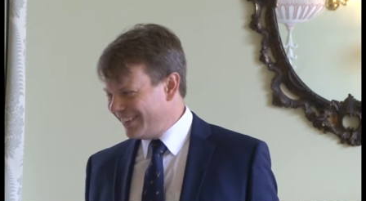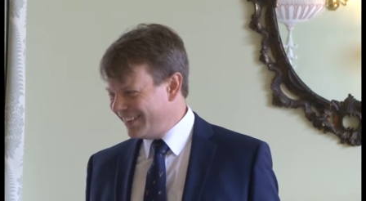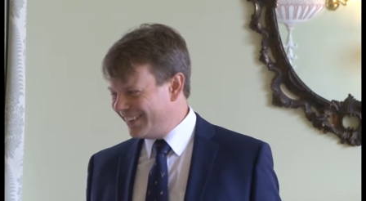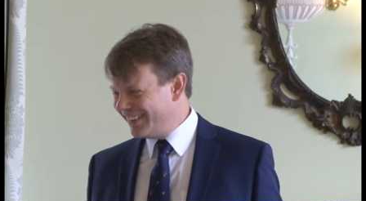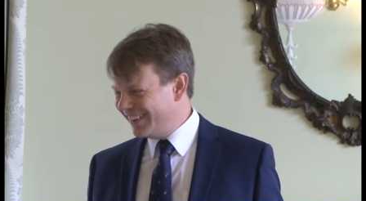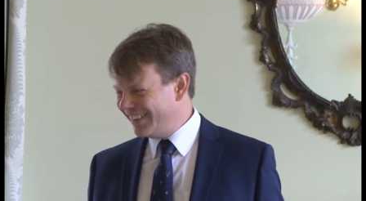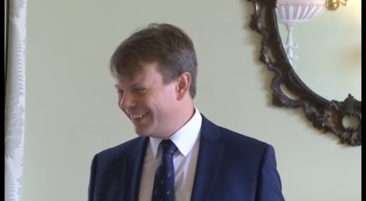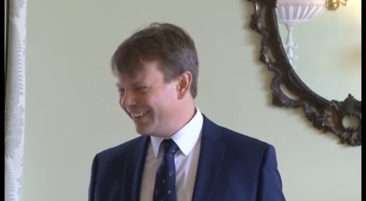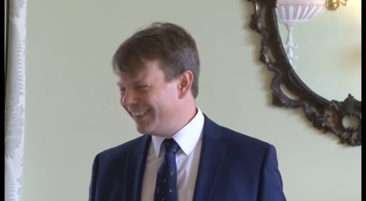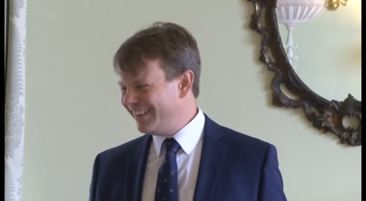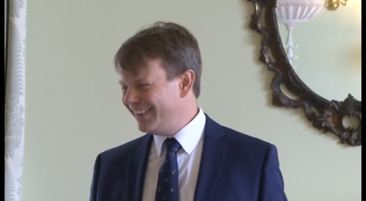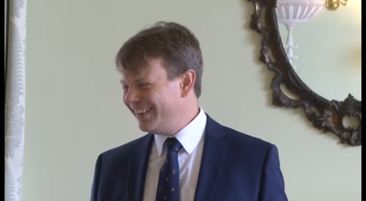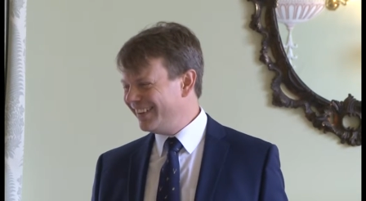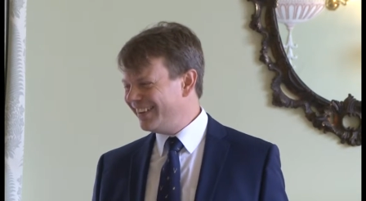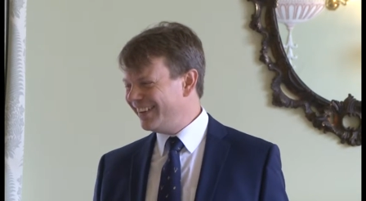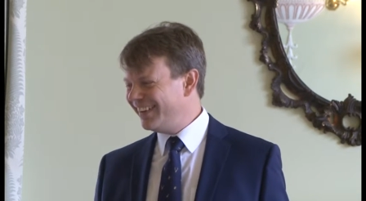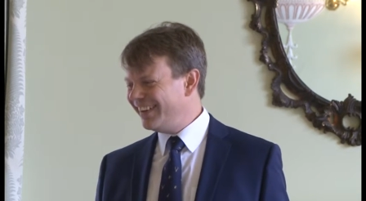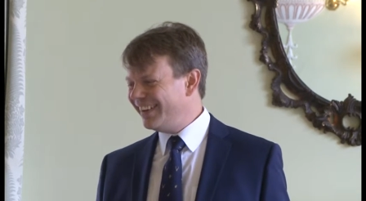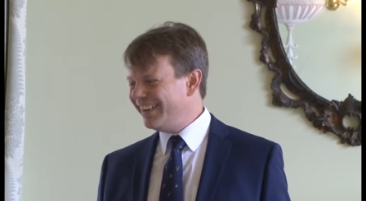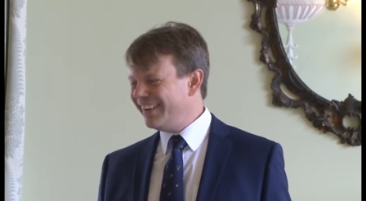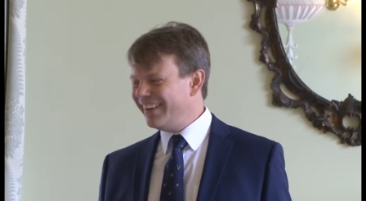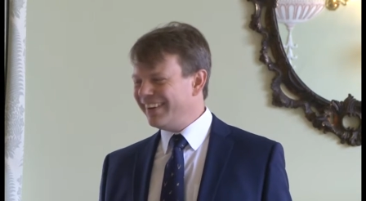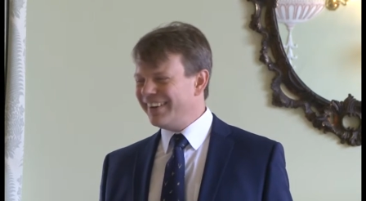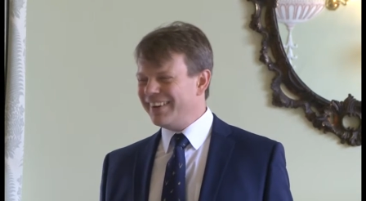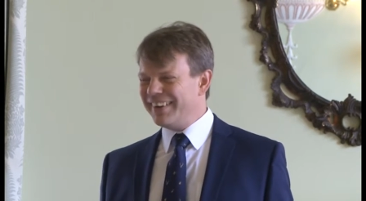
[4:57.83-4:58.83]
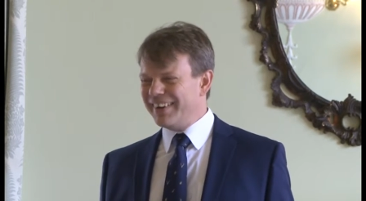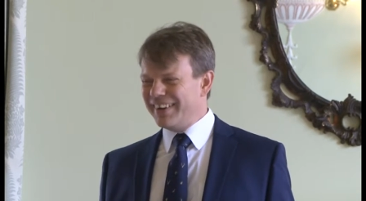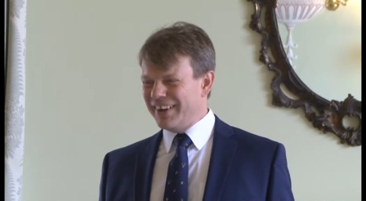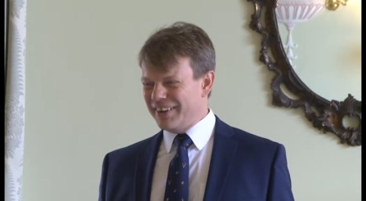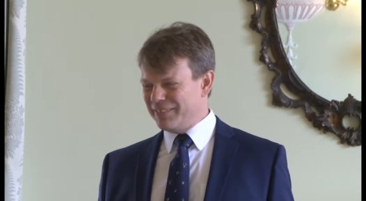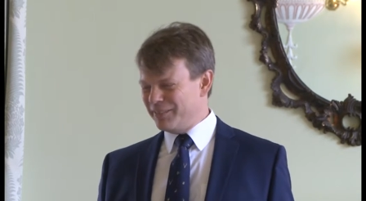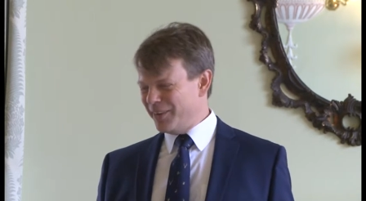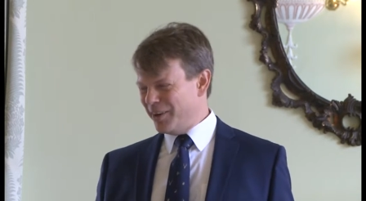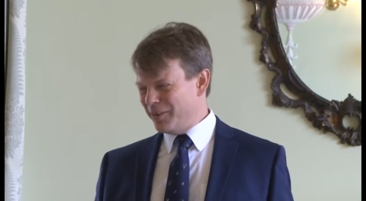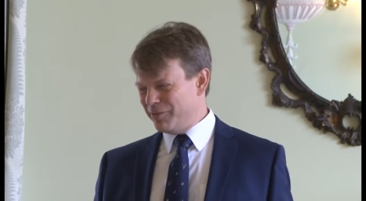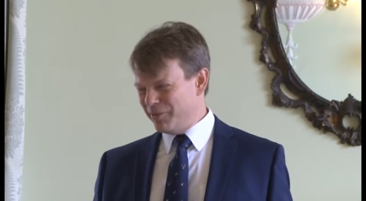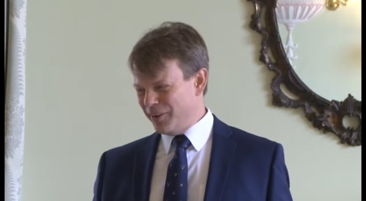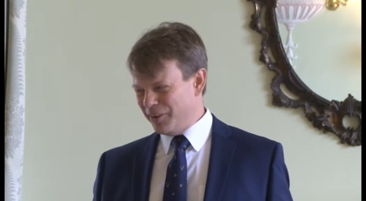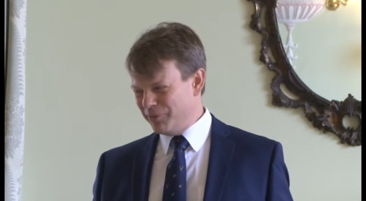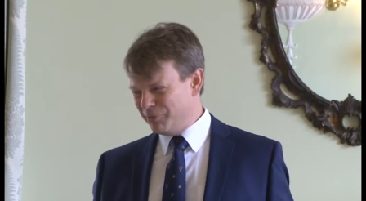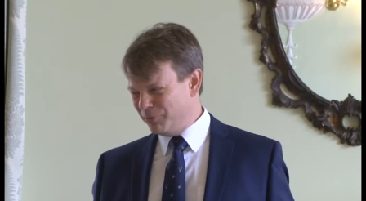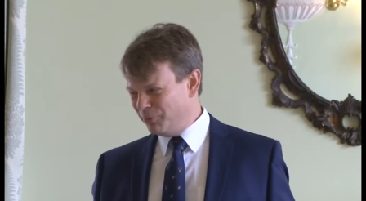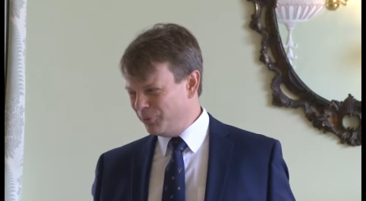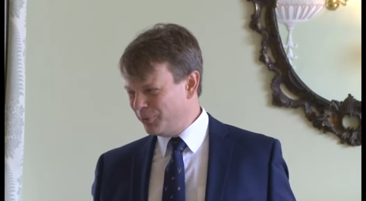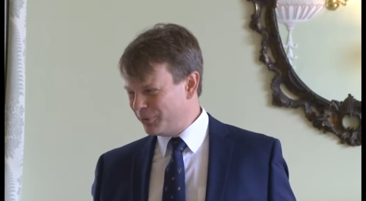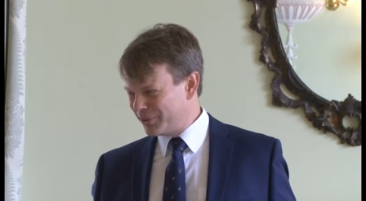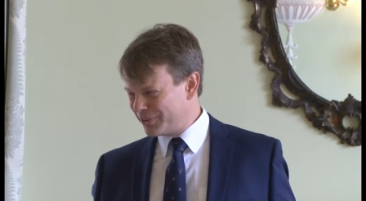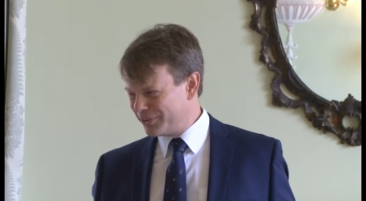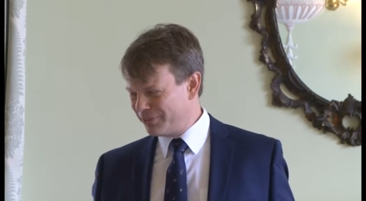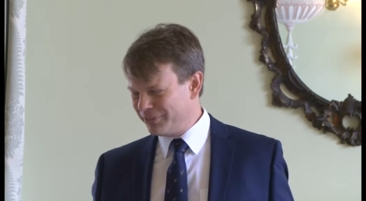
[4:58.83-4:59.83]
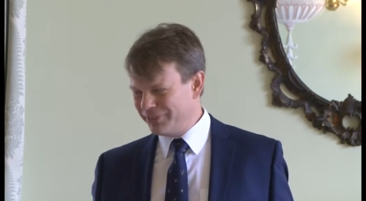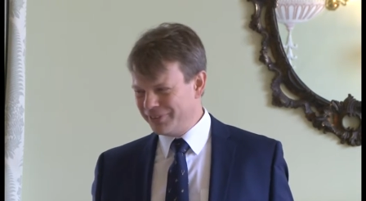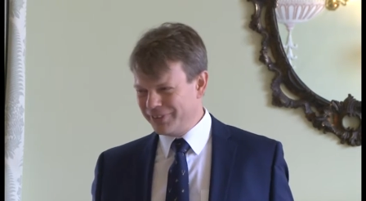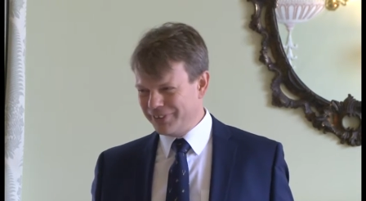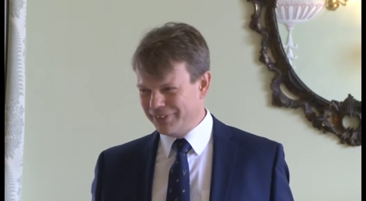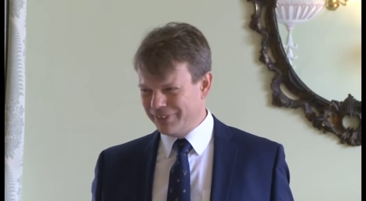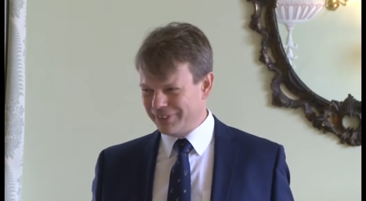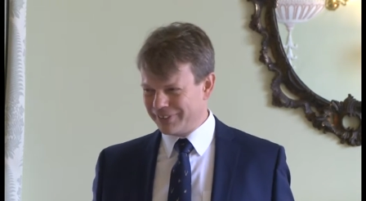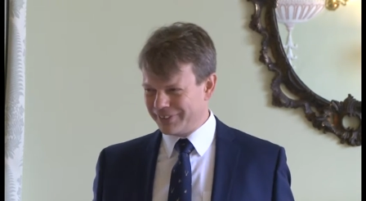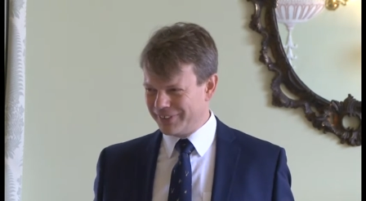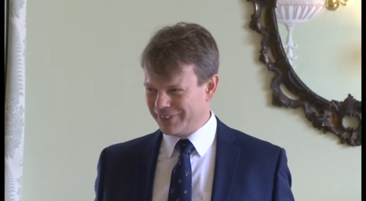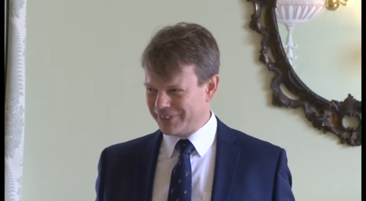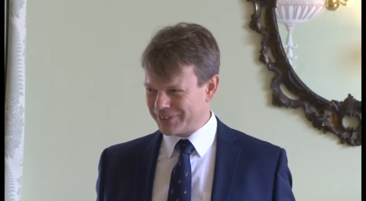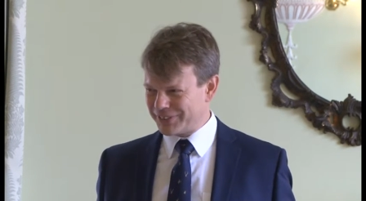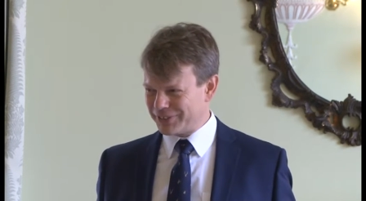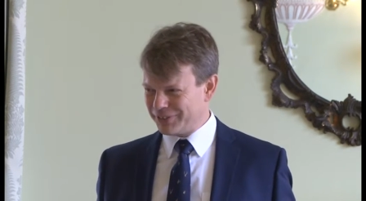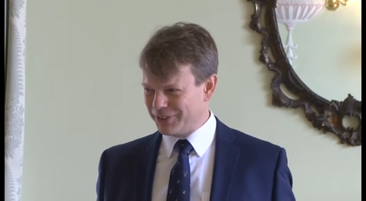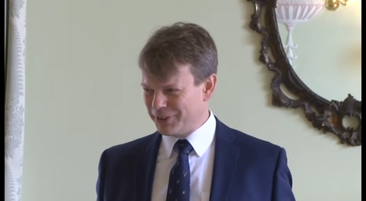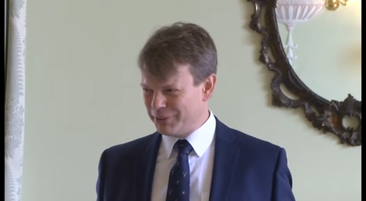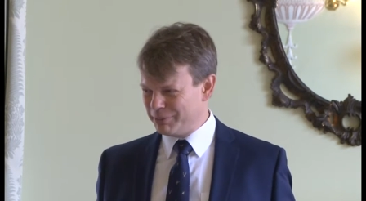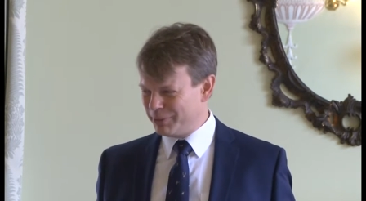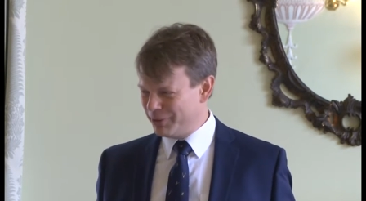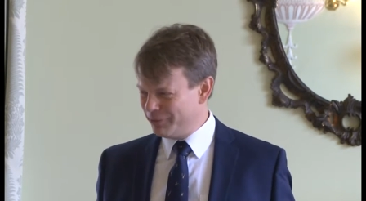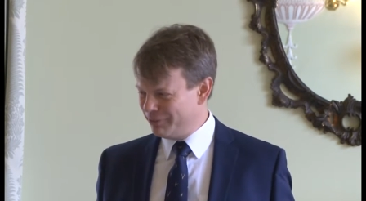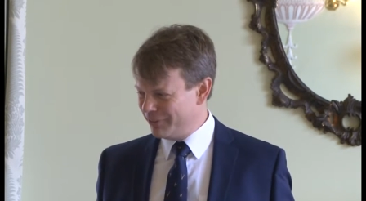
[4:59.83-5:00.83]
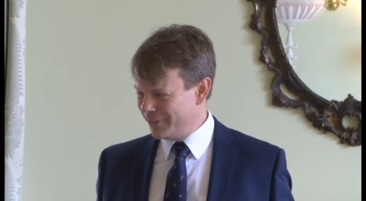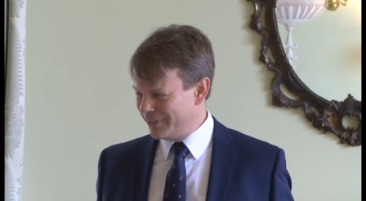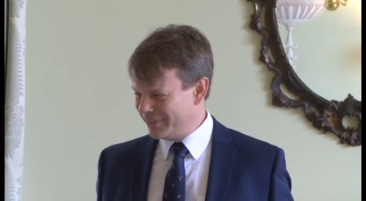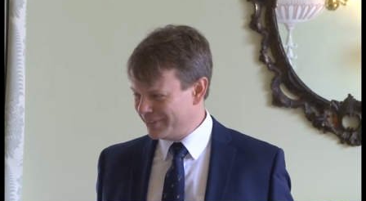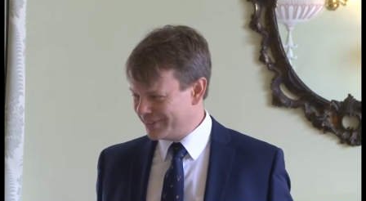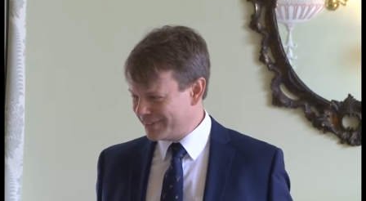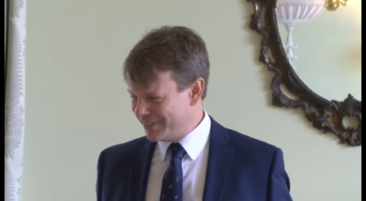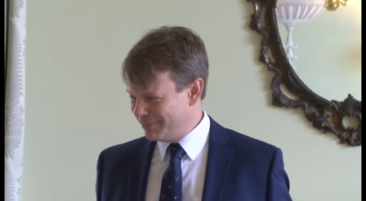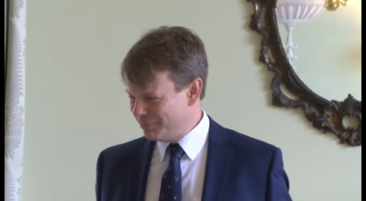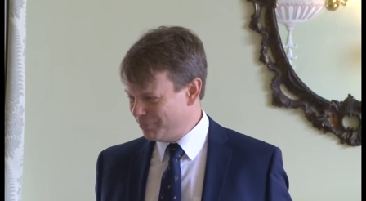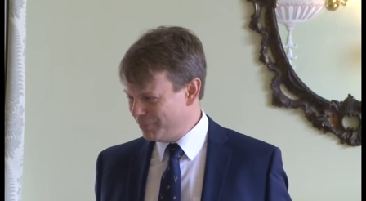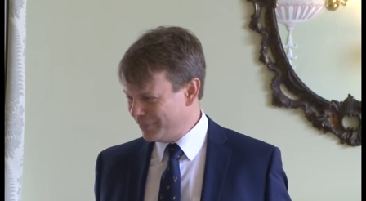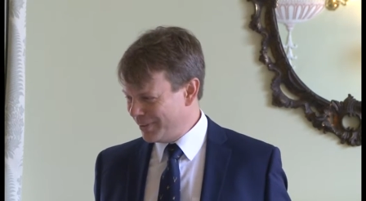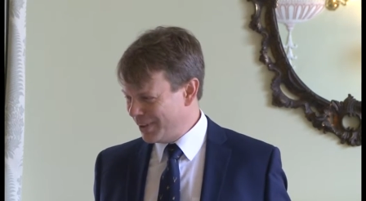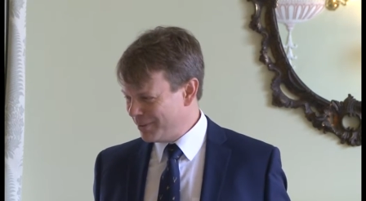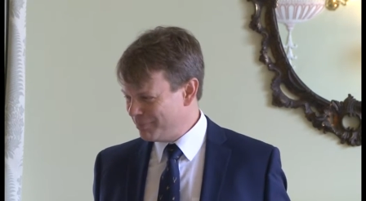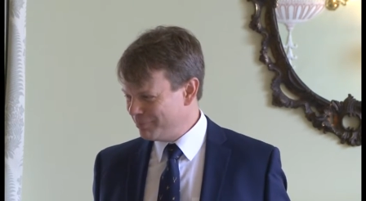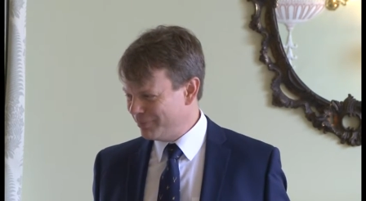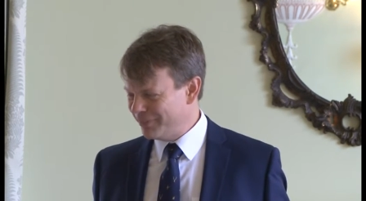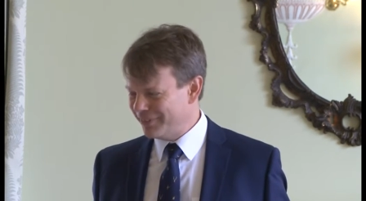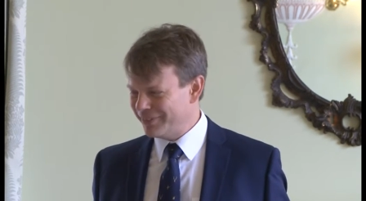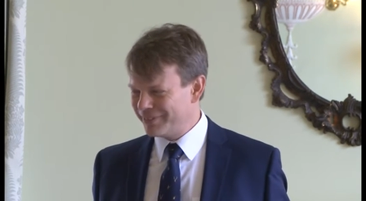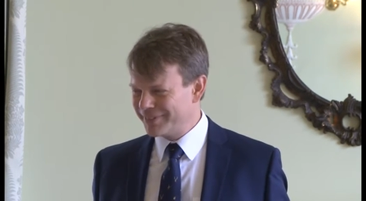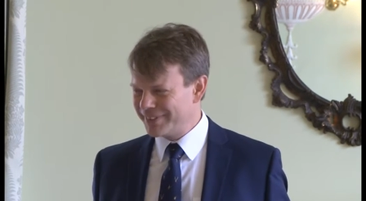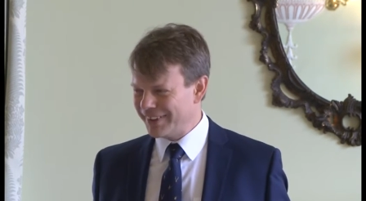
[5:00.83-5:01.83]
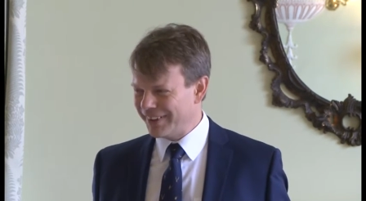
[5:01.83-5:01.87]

I've walked through your strawberry fields a number of